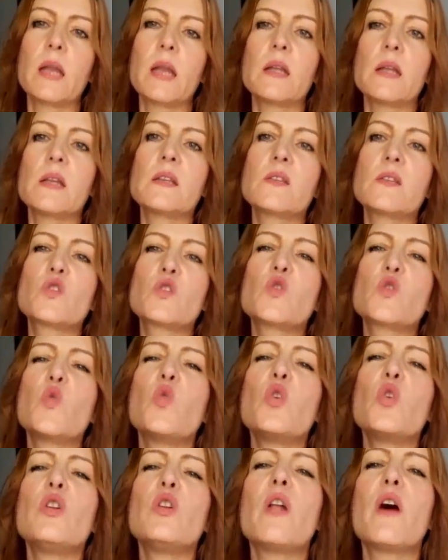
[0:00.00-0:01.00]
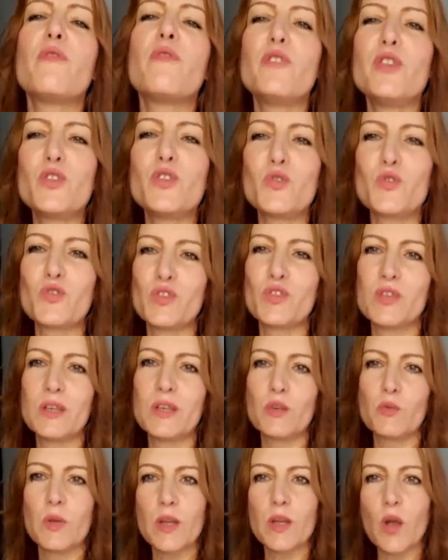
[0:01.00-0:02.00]
And it's so lovely to
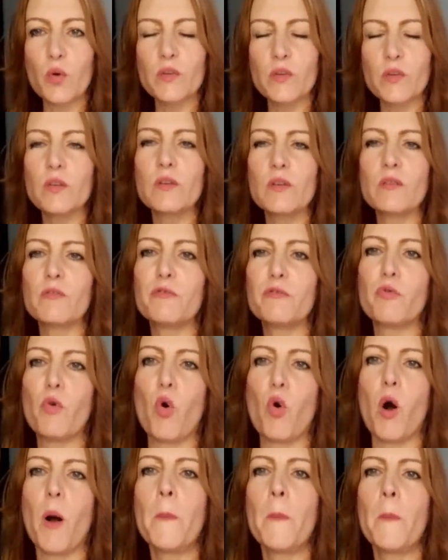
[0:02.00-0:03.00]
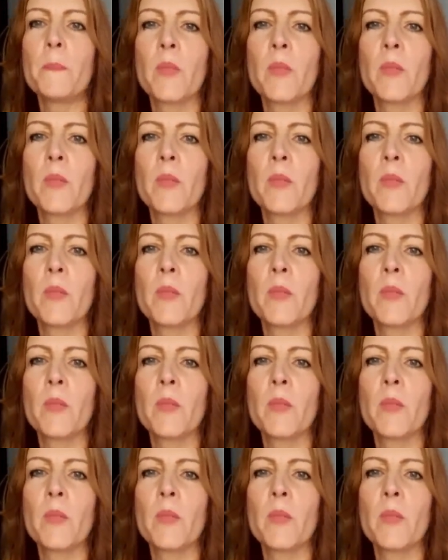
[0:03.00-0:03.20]
see it. We're now in season 4.